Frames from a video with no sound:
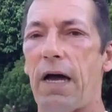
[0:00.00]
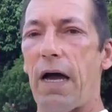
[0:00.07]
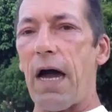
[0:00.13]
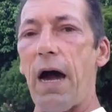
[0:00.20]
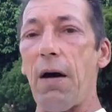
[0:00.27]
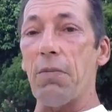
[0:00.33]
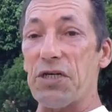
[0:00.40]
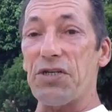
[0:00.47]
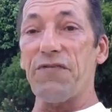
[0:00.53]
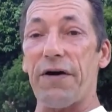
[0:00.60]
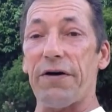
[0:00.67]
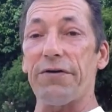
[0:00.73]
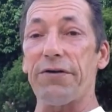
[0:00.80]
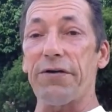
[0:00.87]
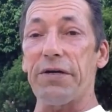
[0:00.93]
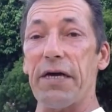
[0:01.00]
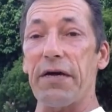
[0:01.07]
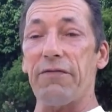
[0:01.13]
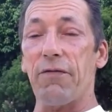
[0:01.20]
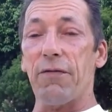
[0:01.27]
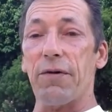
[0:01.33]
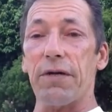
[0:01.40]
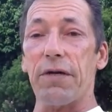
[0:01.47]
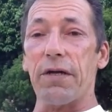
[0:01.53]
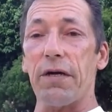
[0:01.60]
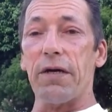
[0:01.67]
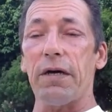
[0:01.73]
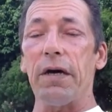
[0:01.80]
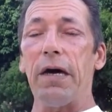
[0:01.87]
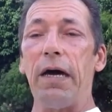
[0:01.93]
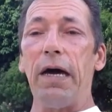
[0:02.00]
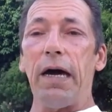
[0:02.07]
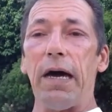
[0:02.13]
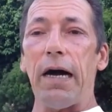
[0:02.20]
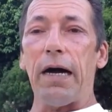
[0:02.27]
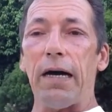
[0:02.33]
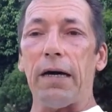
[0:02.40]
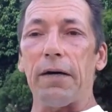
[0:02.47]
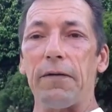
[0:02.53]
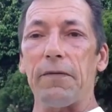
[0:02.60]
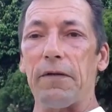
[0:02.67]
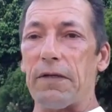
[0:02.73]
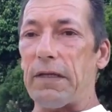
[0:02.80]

how much value you get for it.